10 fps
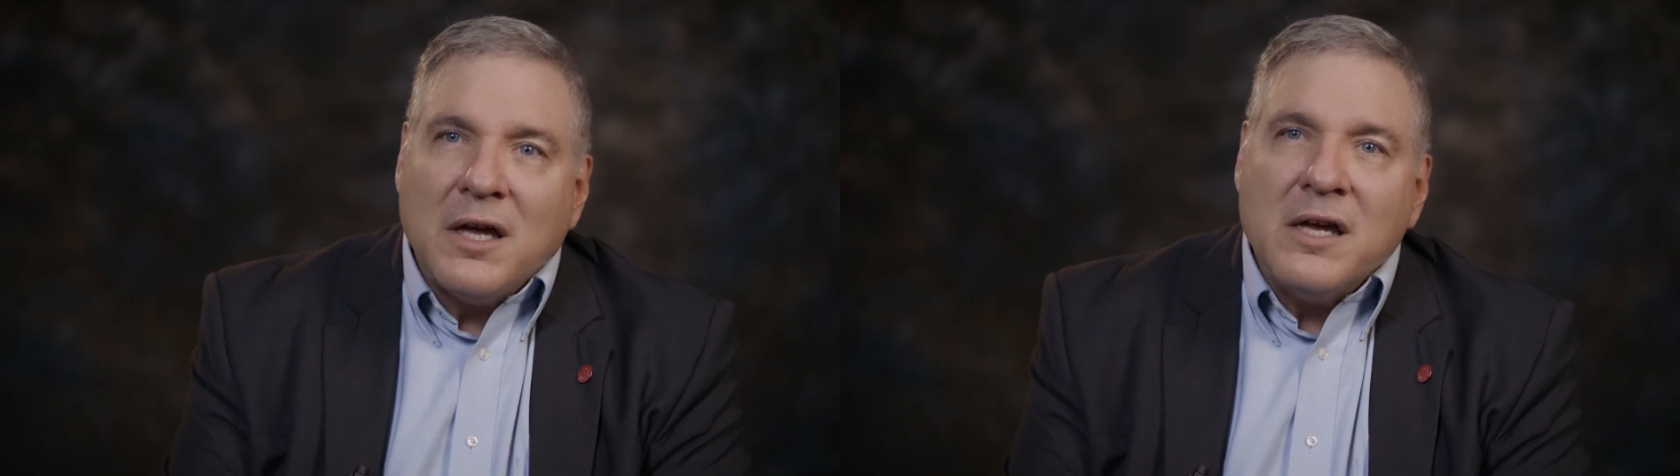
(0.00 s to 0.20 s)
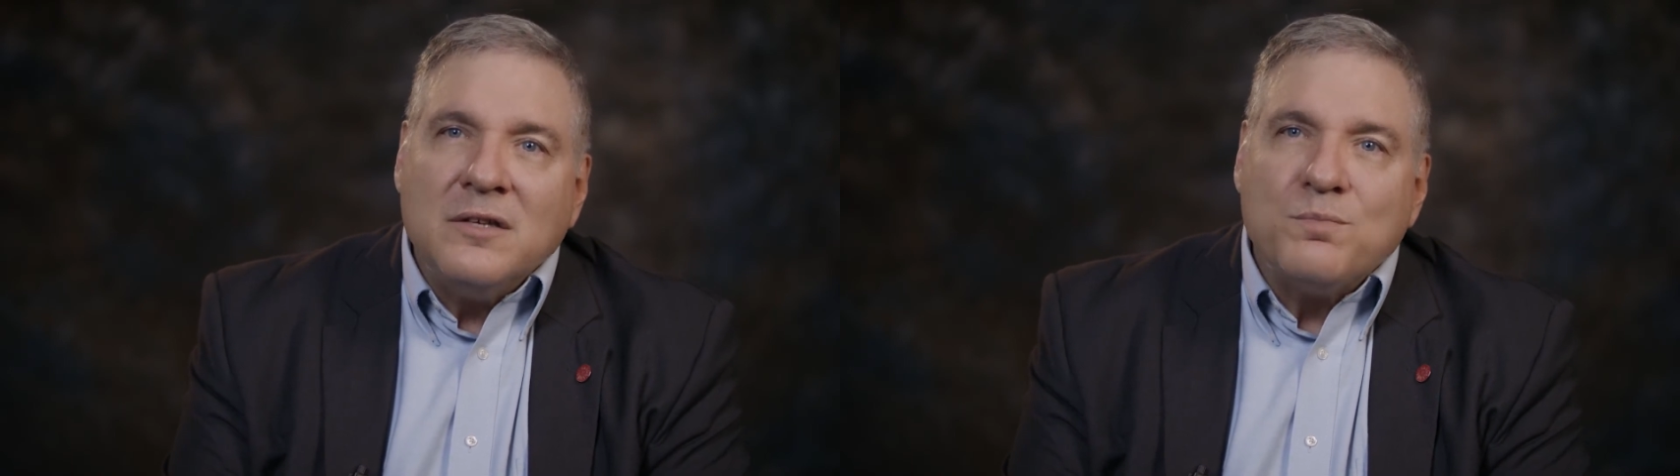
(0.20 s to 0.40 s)

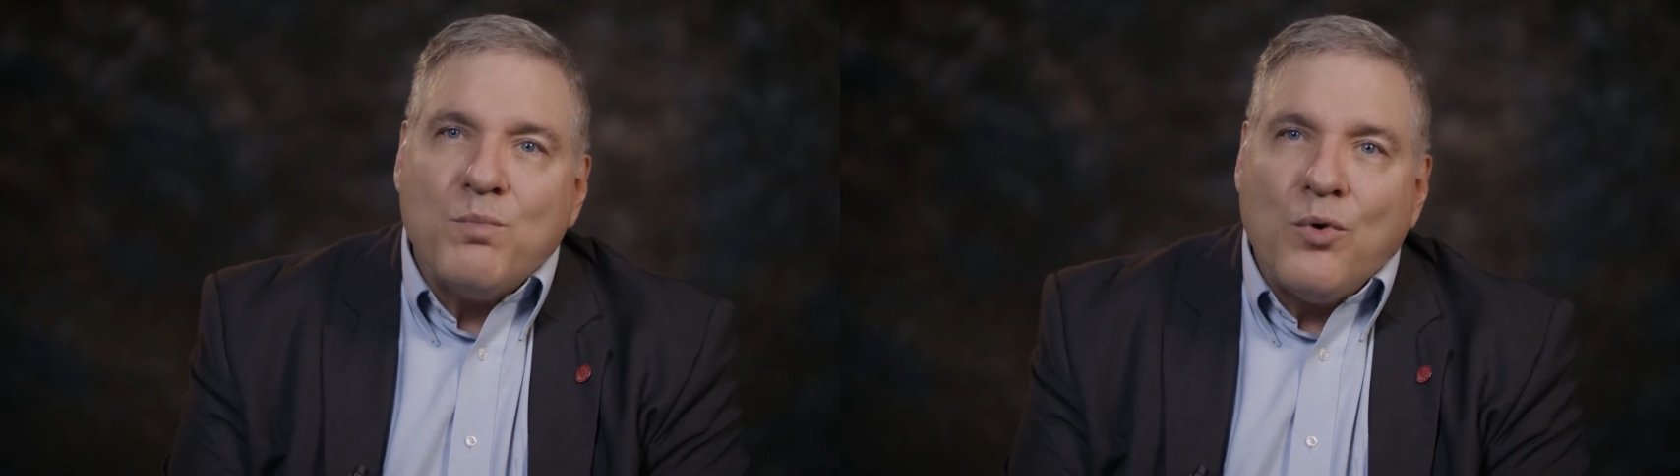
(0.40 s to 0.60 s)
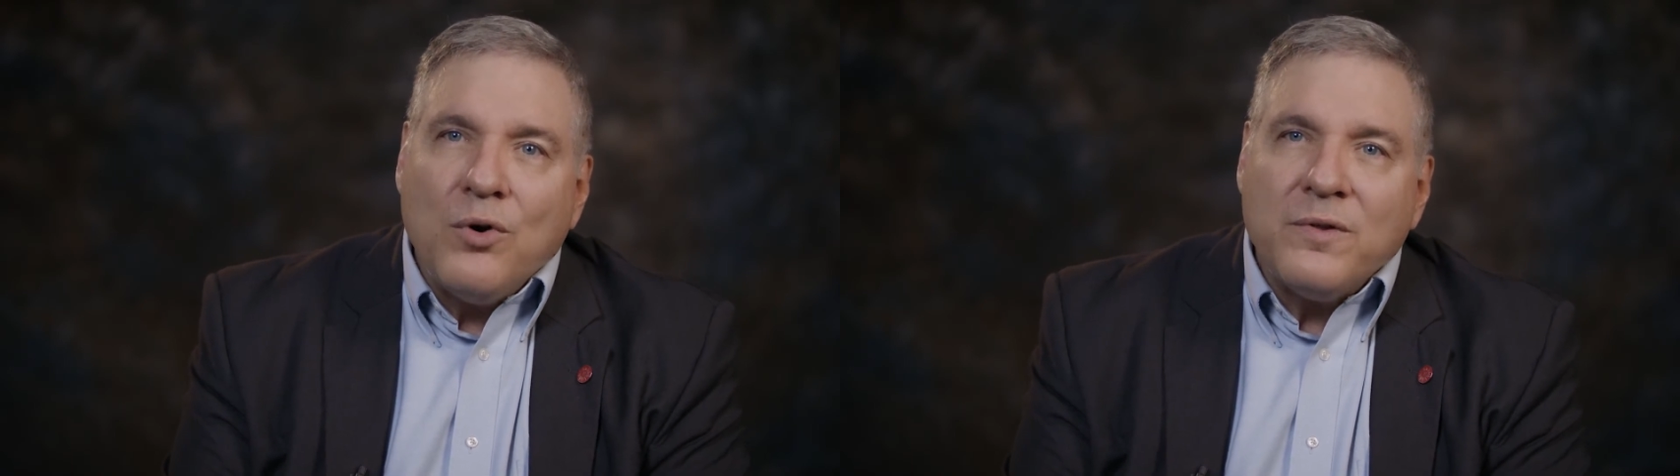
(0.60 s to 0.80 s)
is
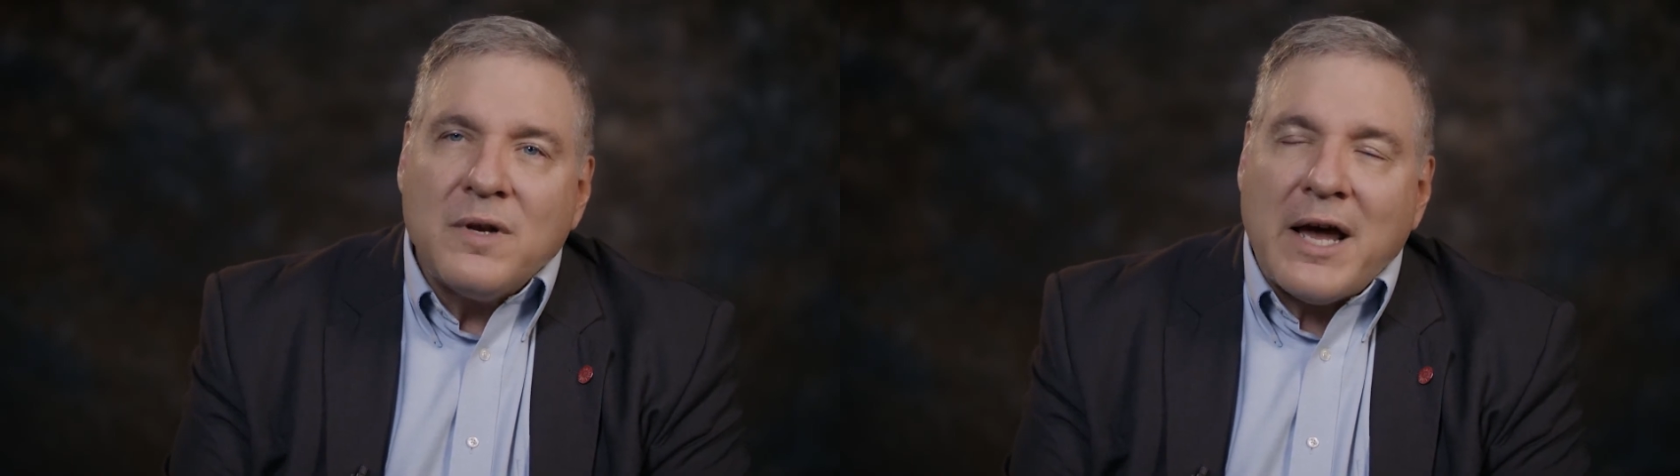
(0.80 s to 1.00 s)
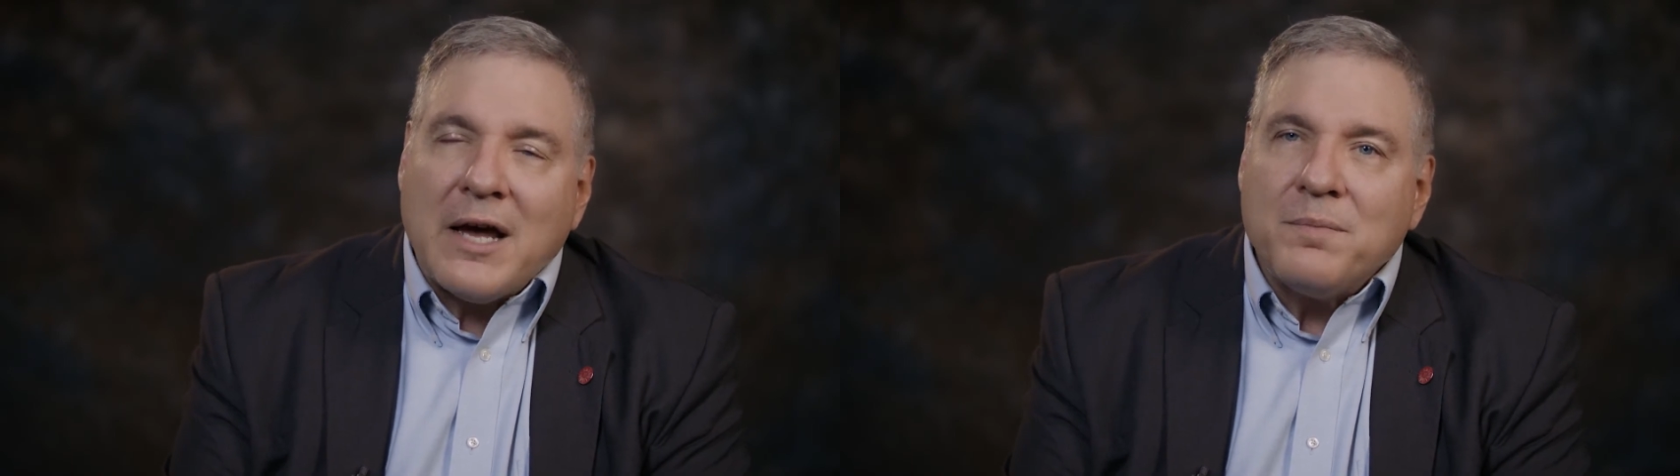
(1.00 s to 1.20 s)
more
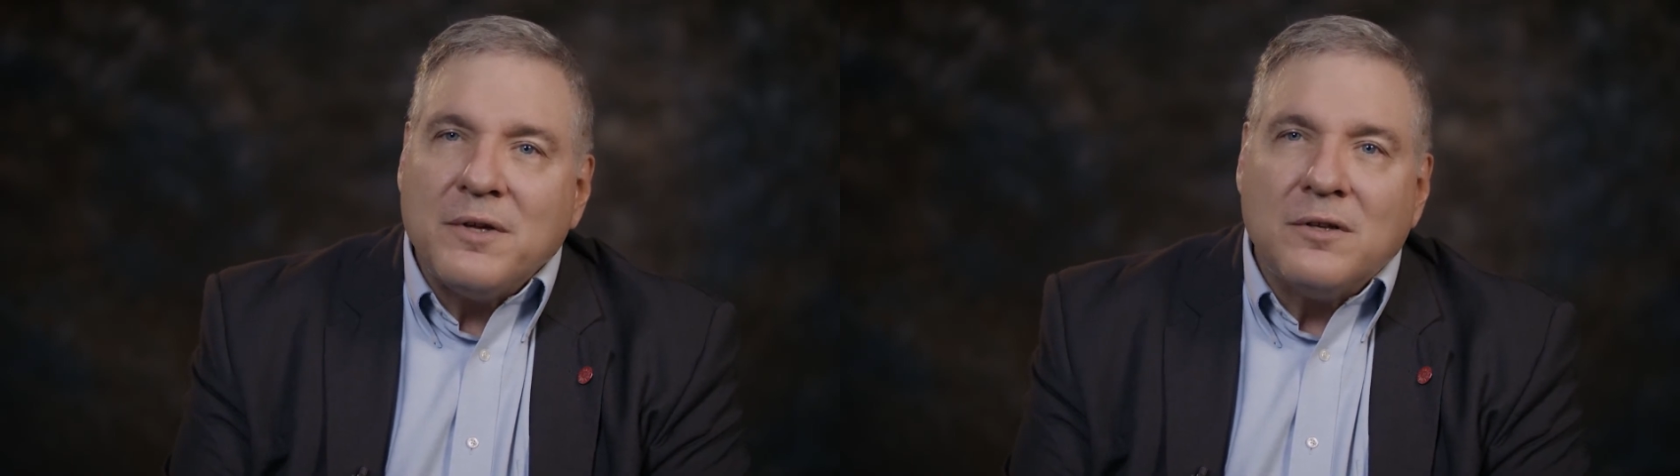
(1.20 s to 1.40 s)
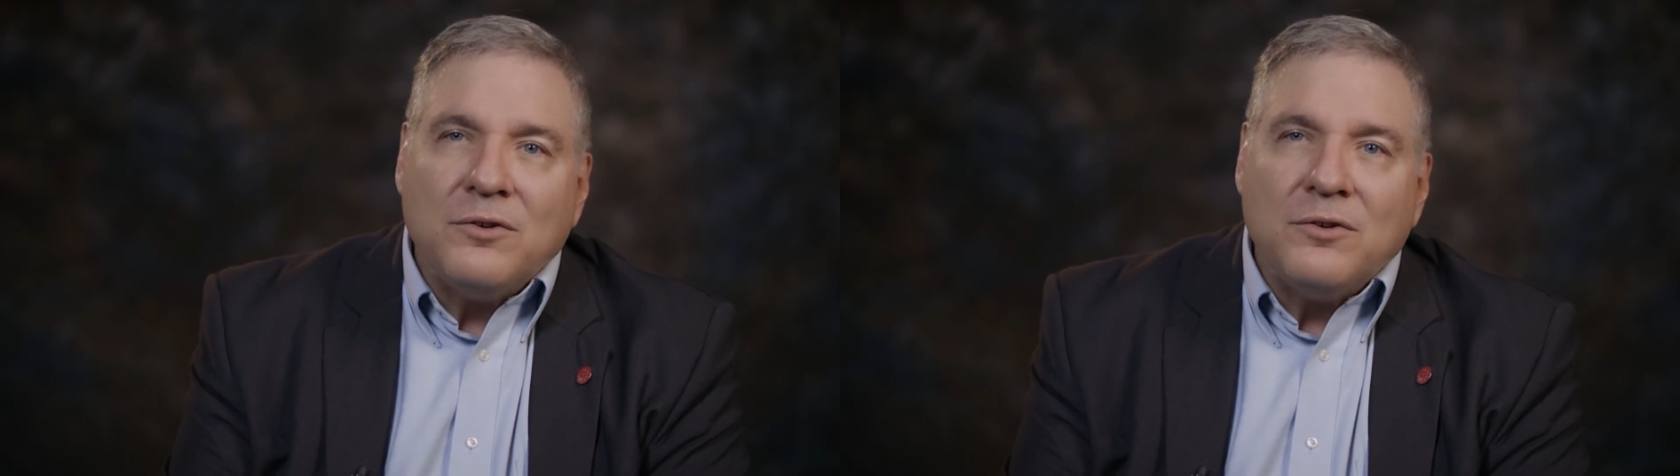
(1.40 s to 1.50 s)
than happy to